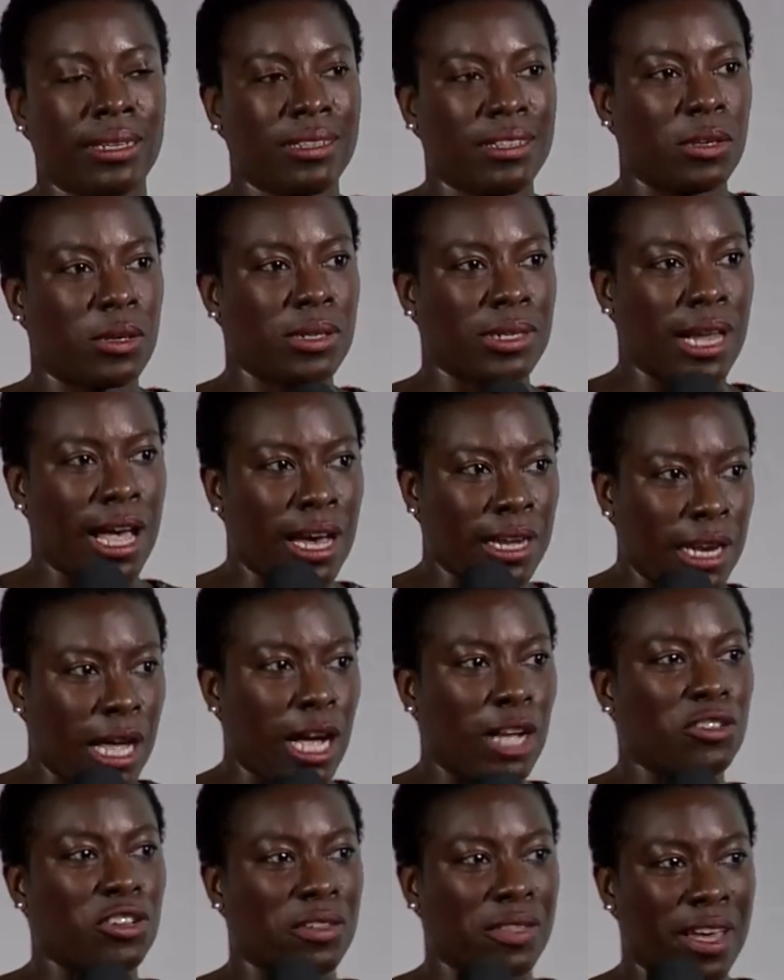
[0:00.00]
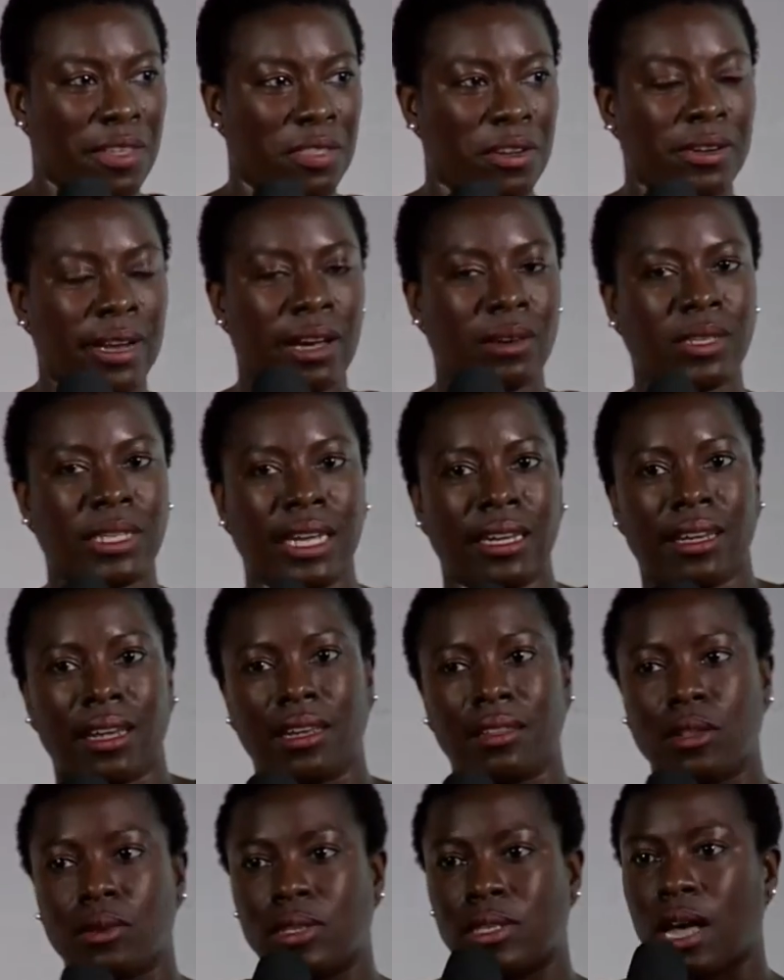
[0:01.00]
They're not acknowledging that they're now
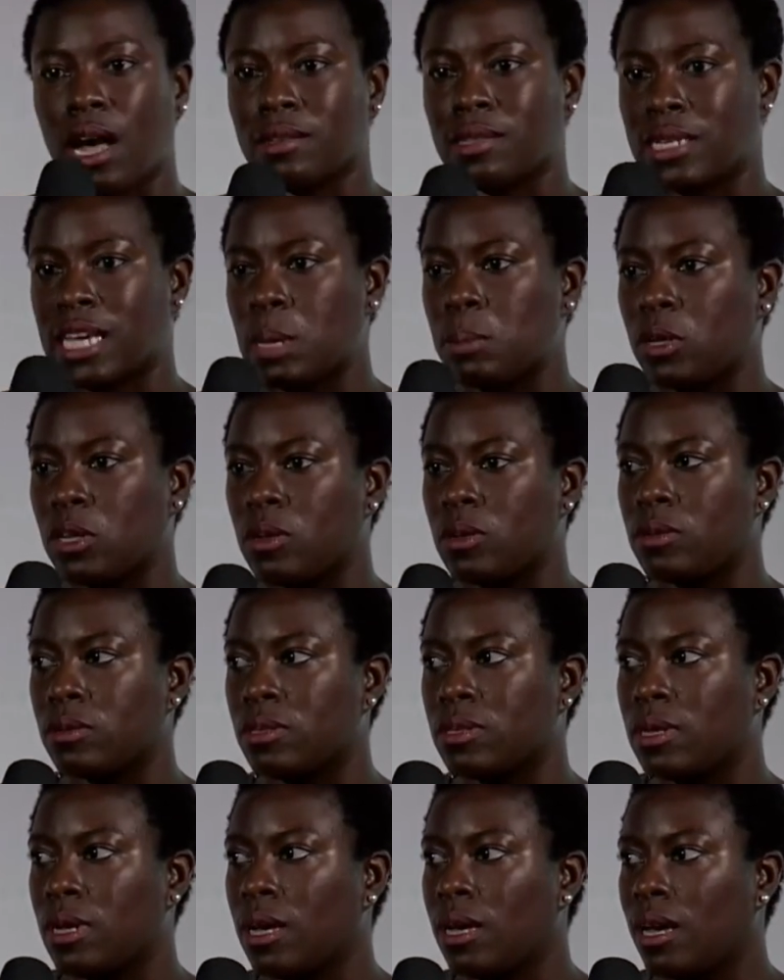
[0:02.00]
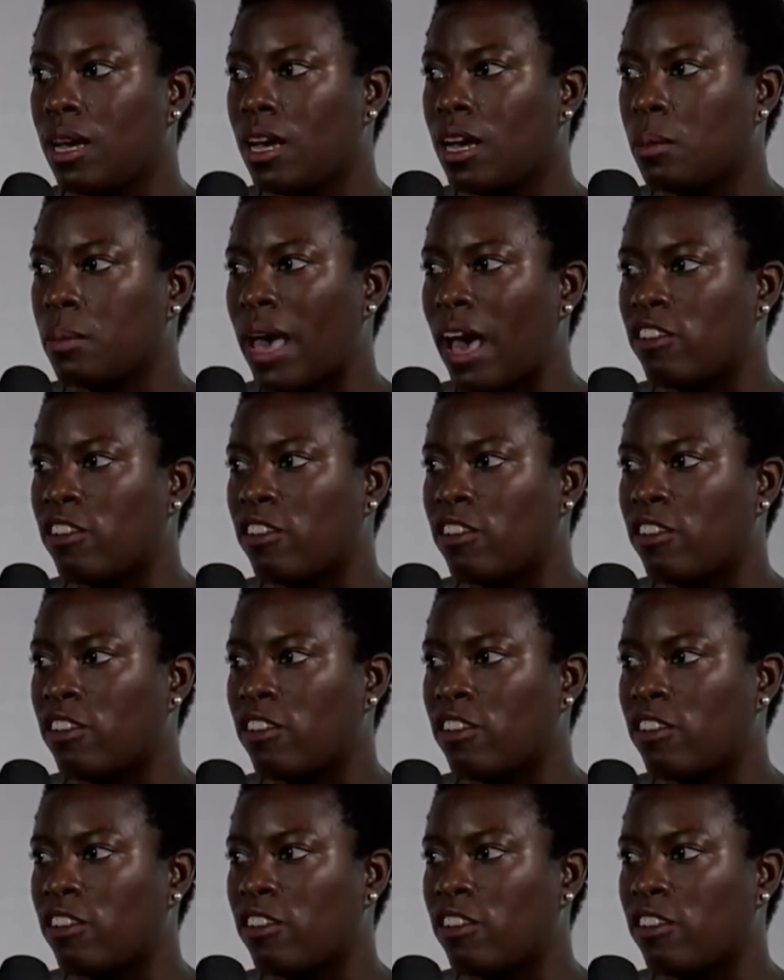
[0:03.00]
taking those toxic chemicals um,